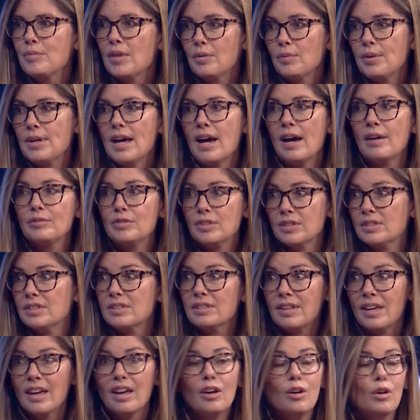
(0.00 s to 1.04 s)
that we have to
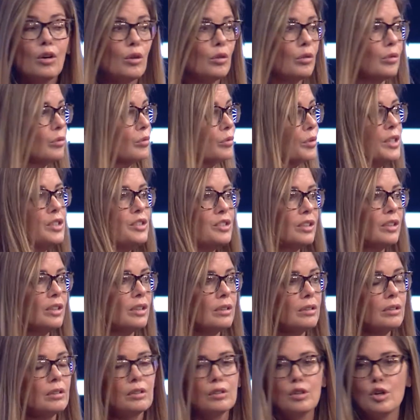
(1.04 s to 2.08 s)
scale
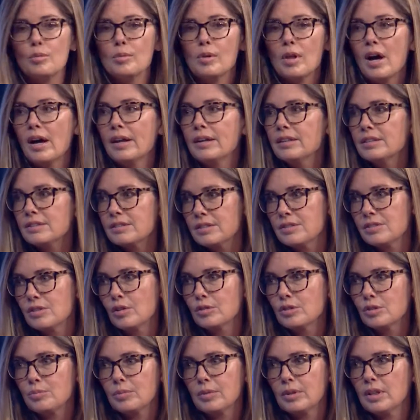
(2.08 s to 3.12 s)
reaching global audiences
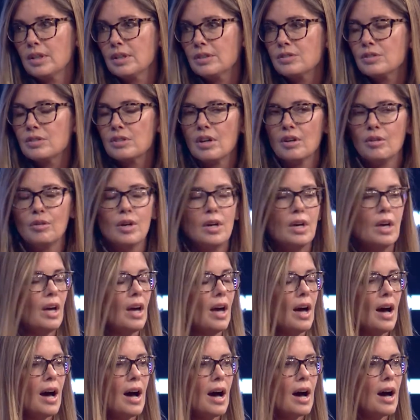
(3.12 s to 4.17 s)
ultimately. So,
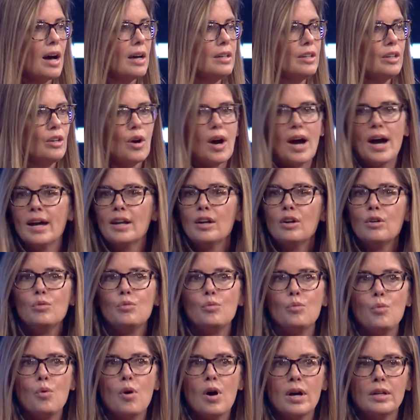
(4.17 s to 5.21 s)
you know, I
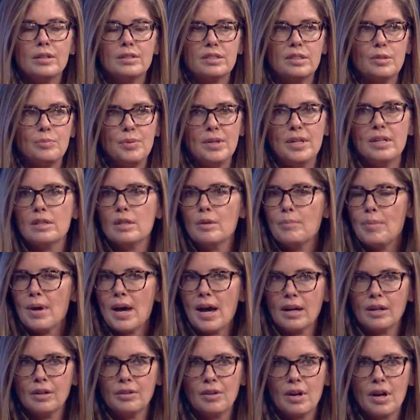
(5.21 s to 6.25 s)
don't want to be in the
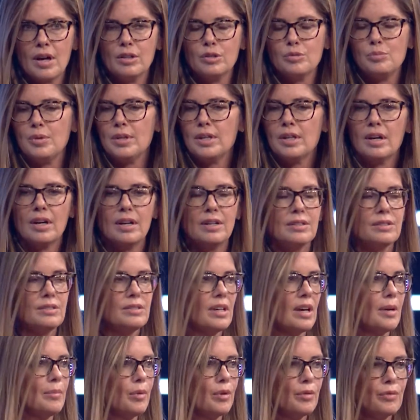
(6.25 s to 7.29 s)
background because
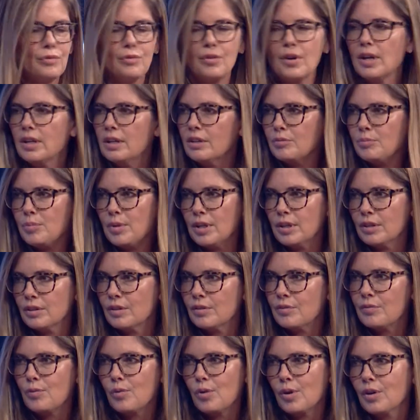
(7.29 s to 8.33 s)
I'm afraid of being in
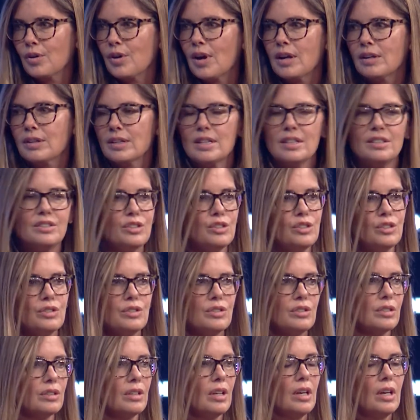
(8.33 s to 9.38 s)
the foreground. It's
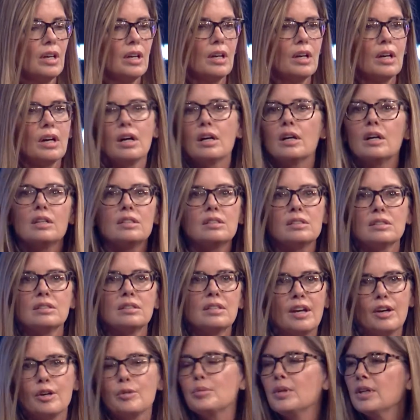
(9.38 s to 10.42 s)
just, it's
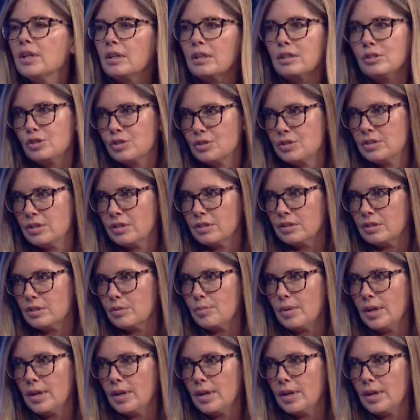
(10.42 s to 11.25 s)
terribly uninteresting to